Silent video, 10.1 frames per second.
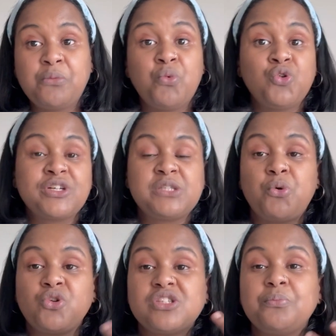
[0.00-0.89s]
more
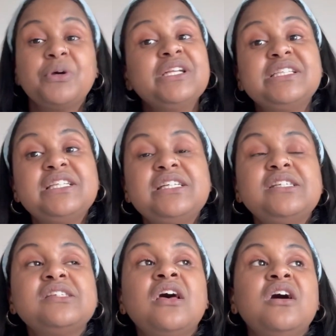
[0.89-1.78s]

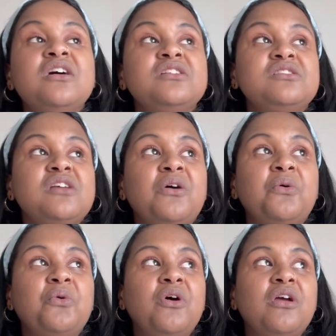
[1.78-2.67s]
responsibilities,
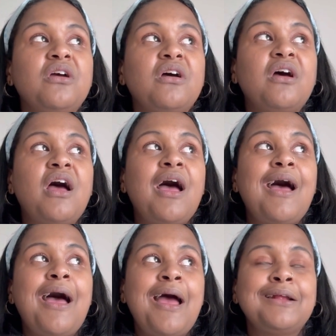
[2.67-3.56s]
so
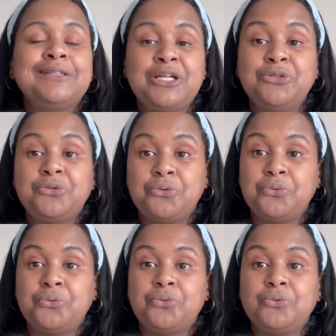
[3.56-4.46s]
I tend
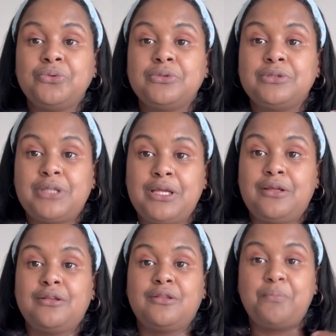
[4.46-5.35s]
to
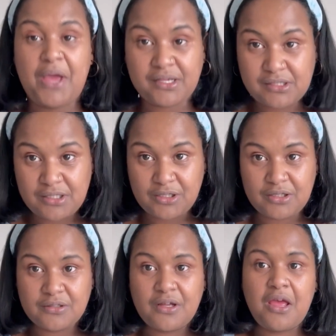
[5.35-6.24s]
take the back seat,
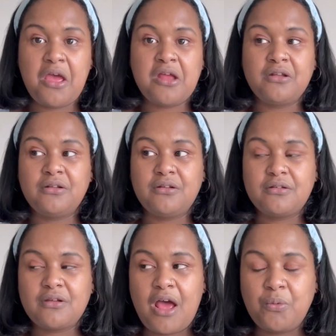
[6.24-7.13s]
and
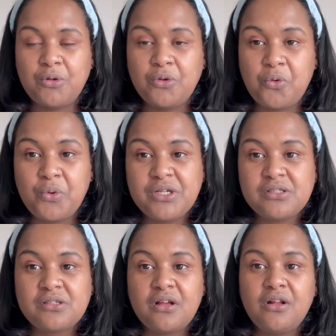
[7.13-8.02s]
I will
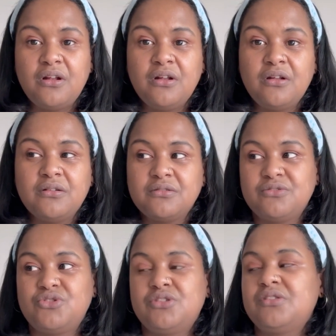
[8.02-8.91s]
always
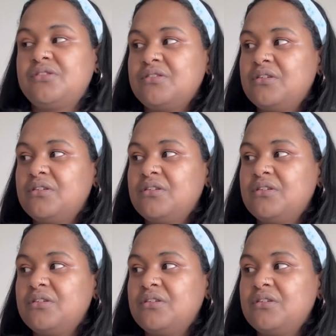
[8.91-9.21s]
just